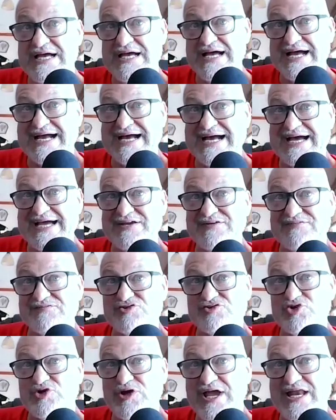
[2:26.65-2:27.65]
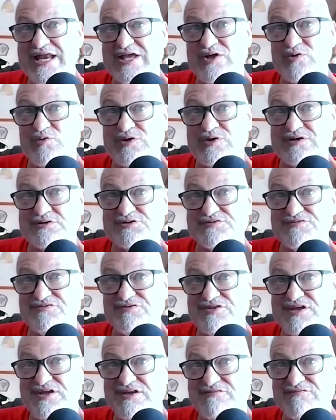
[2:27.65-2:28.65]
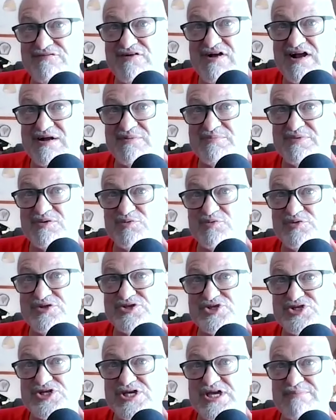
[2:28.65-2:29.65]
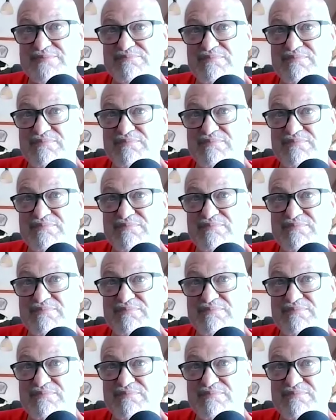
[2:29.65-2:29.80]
a kind of training wheels for the environment with cheap